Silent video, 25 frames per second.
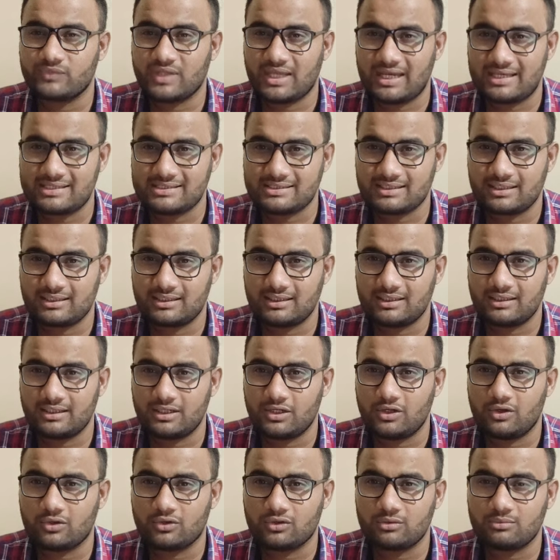caste
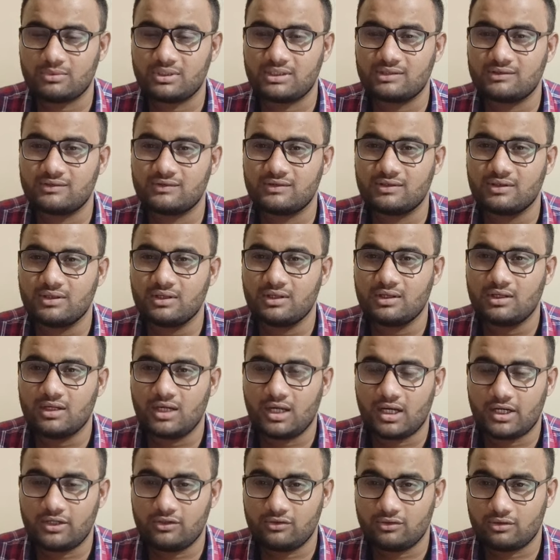category documents,
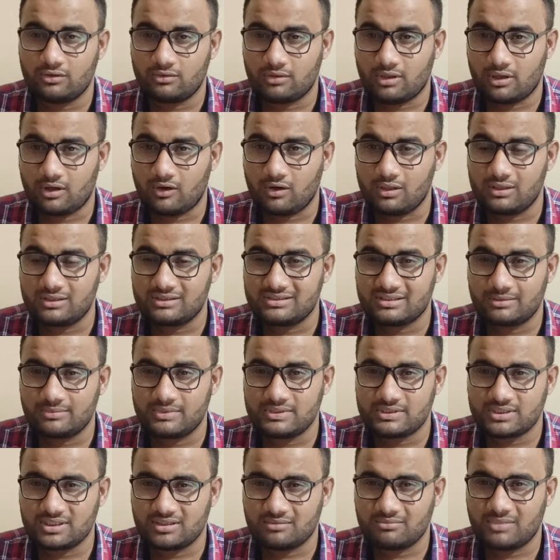and your all
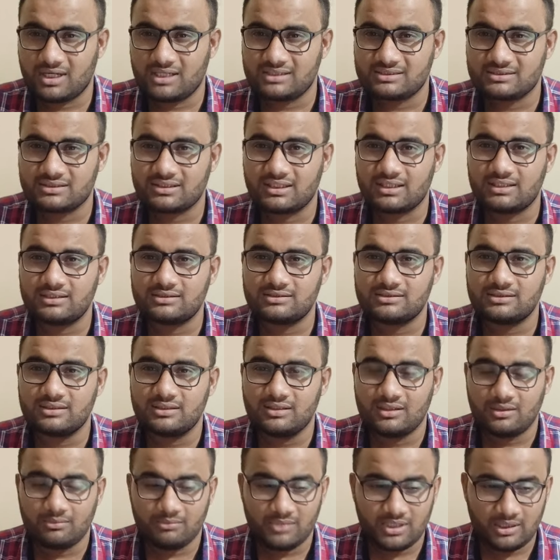semester mask cards
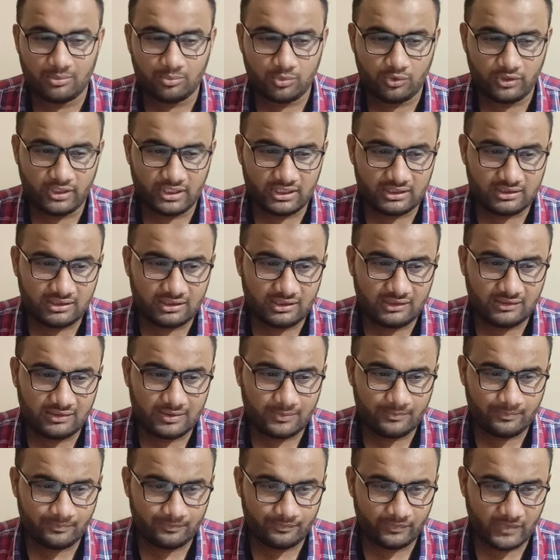by uploading
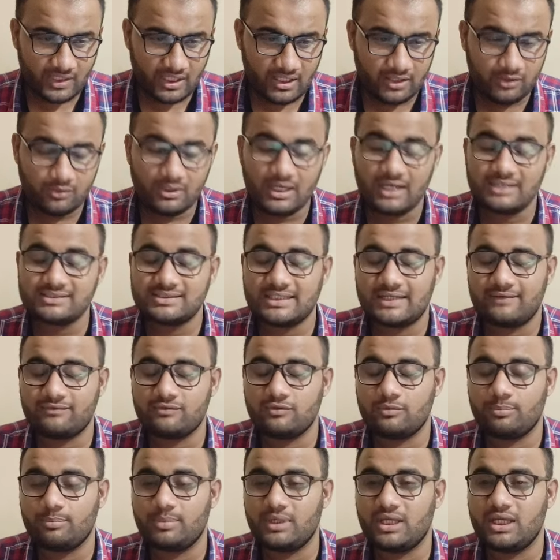this. And you guys
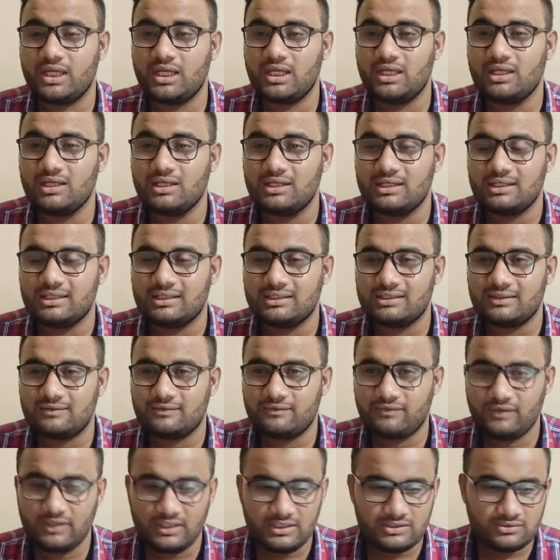have to pay
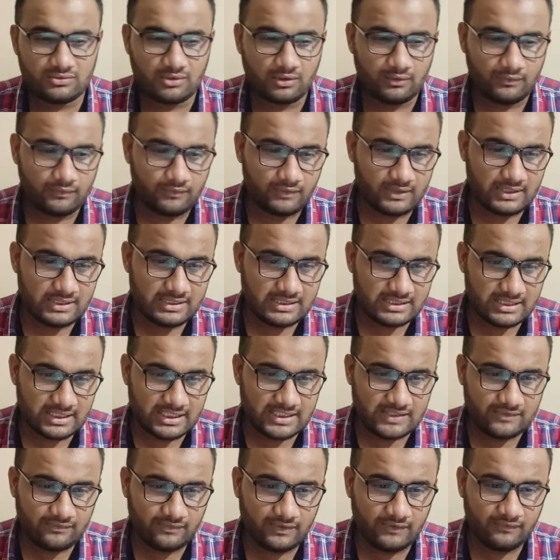the fees of
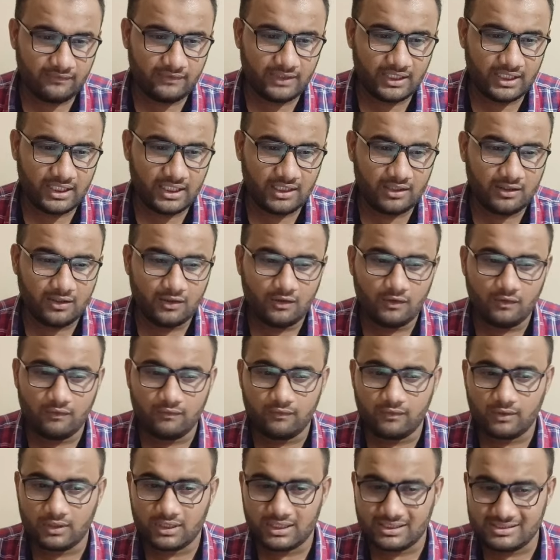650
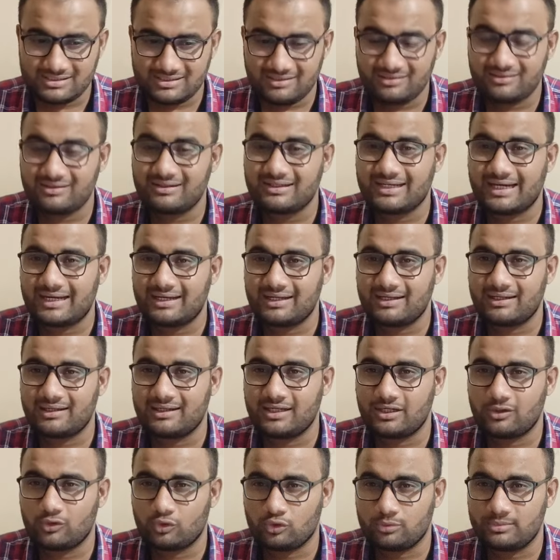for a general
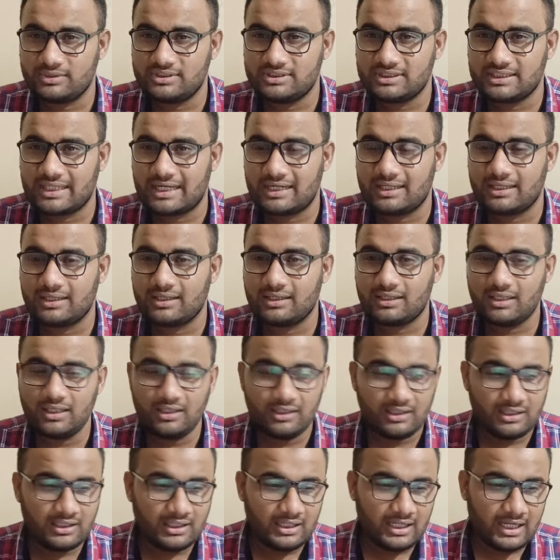category and OBC
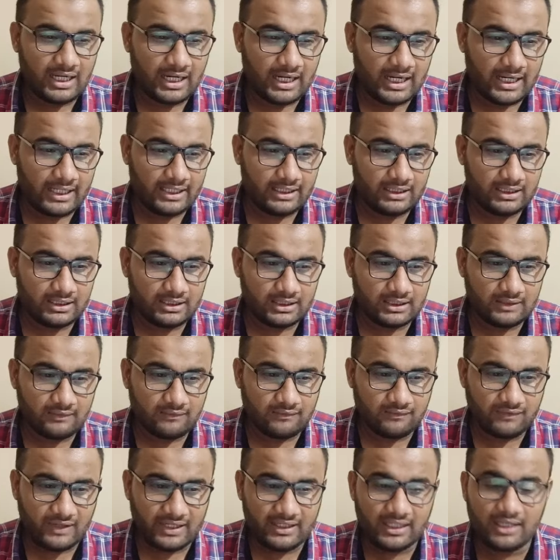category, and
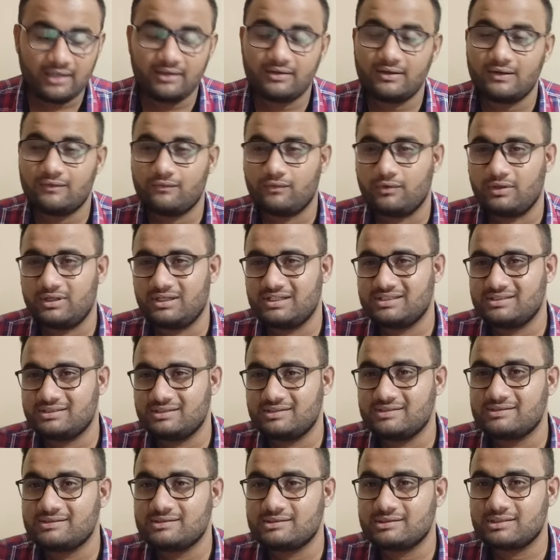500 for
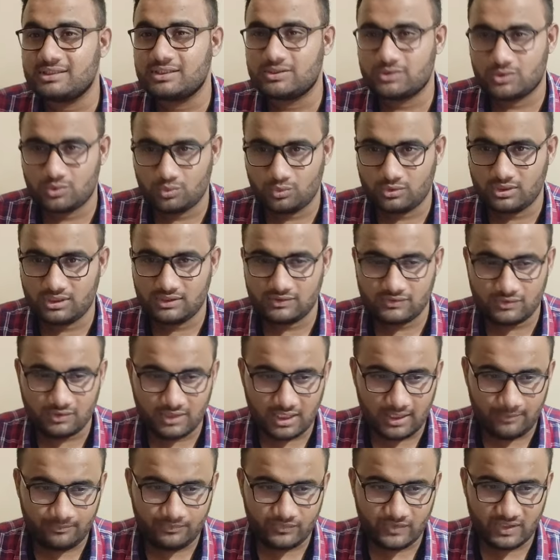SCST students.
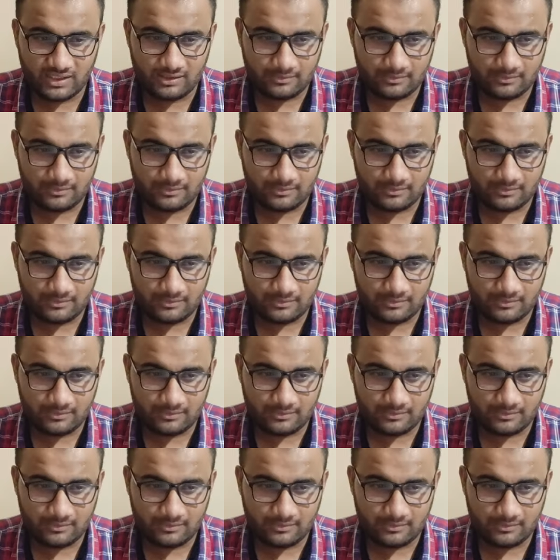Okay,